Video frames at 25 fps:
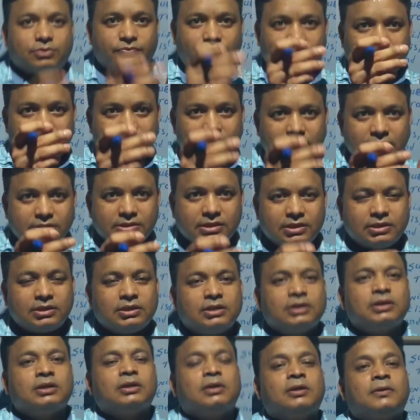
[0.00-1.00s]
the 1 dozen
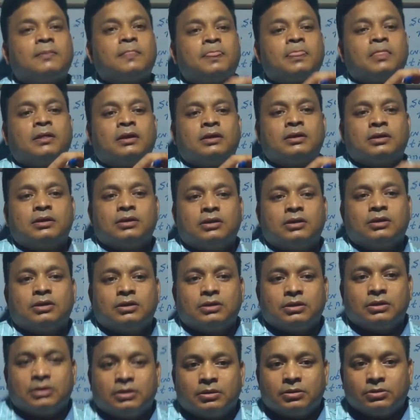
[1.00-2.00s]

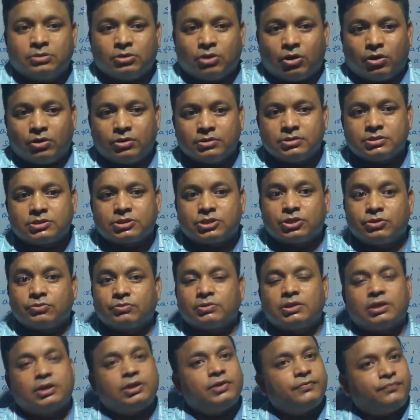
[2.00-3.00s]
non
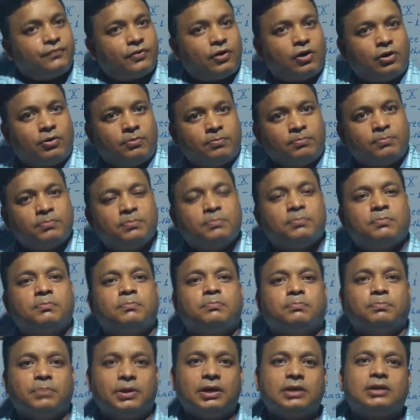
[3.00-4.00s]
singular in form,
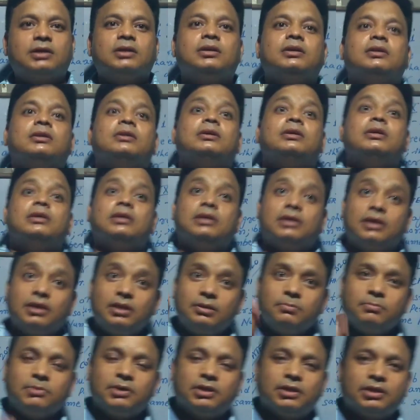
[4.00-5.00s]
but
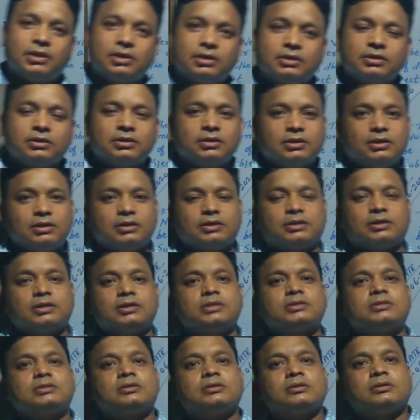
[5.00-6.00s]
in meaning it
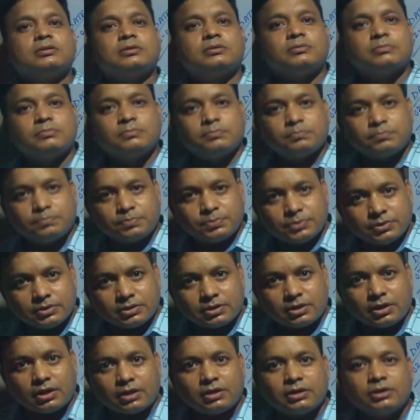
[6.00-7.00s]
is
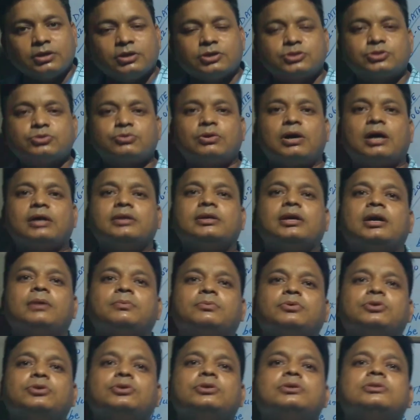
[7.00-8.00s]
plural, so I
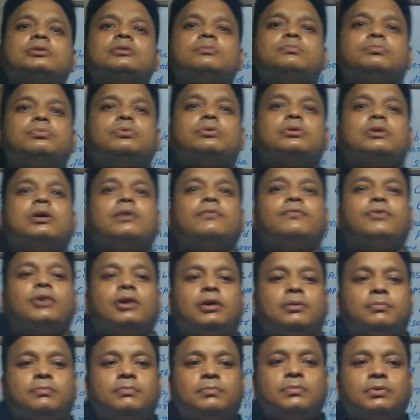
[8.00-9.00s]
have to use plural
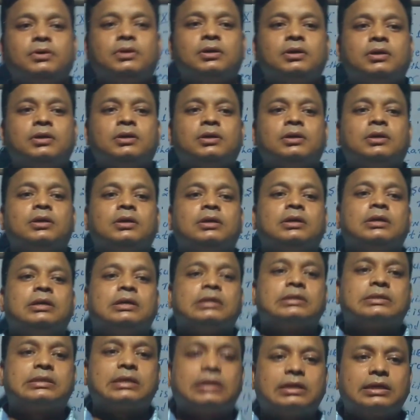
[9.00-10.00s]
verb.
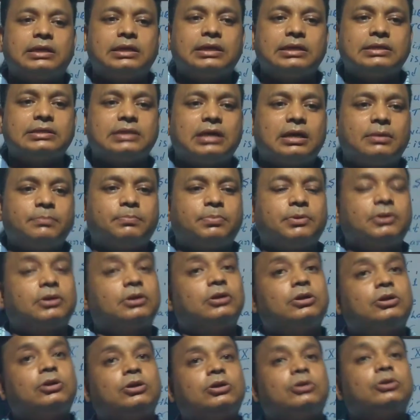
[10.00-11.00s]
Second example
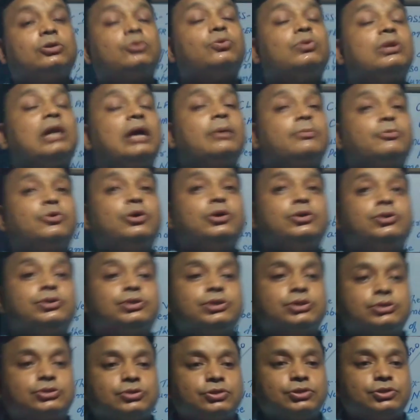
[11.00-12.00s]
rule I am going to
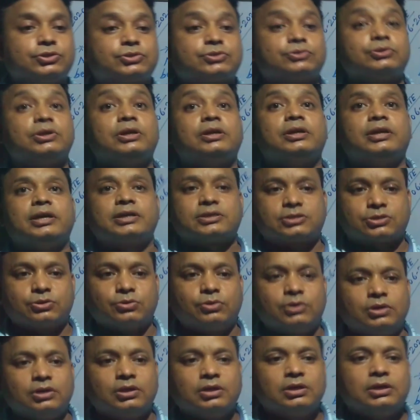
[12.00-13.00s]
teach to you student. Next
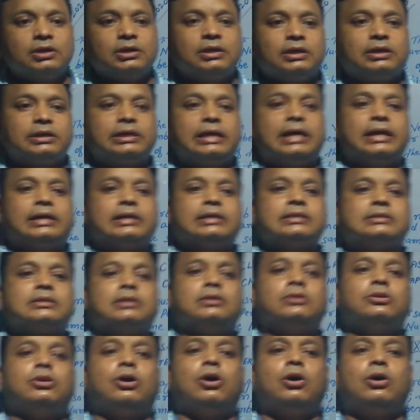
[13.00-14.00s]
rule, that is
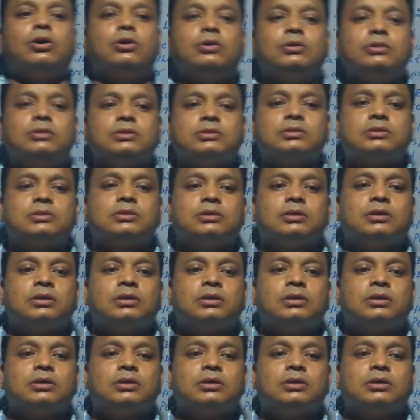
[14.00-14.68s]
a nouns